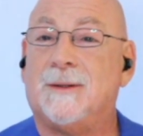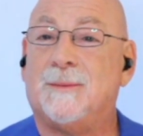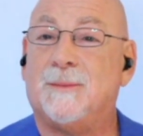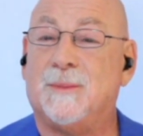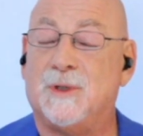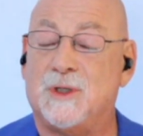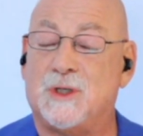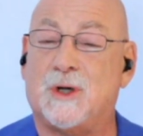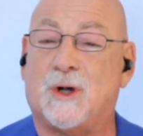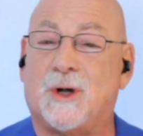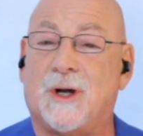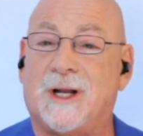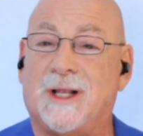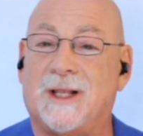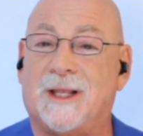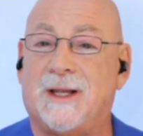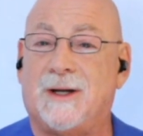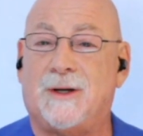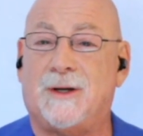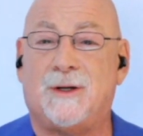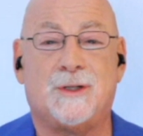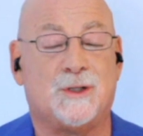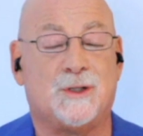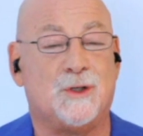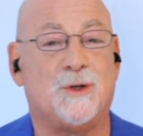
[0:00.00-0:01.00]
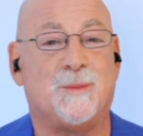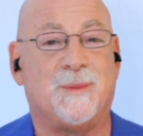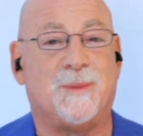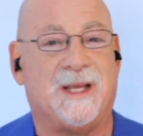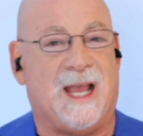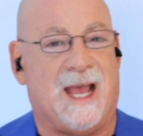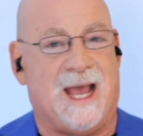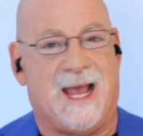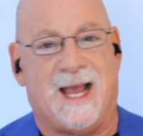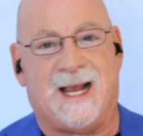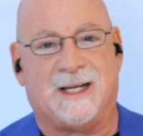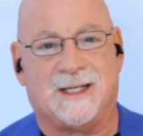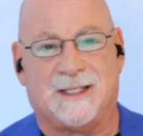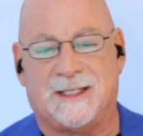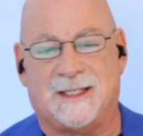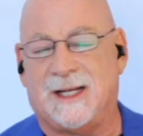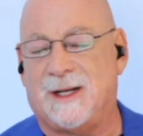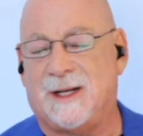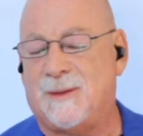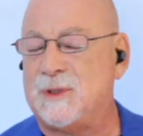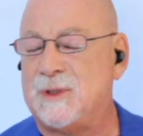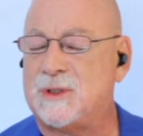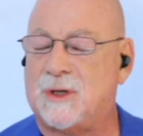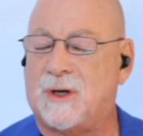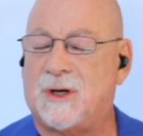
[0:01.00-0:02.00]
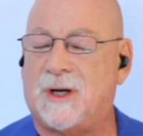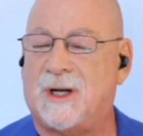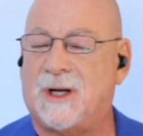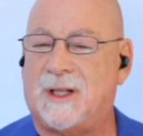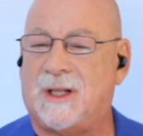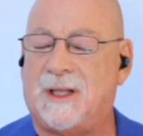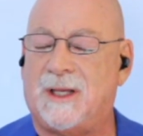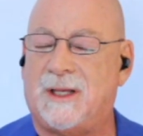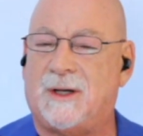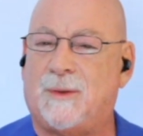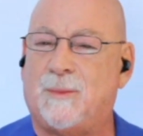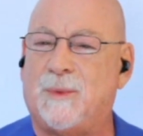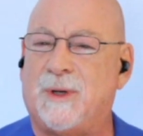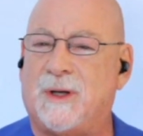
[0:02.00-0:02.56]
majority leader, soon to be ex Senate majority leader,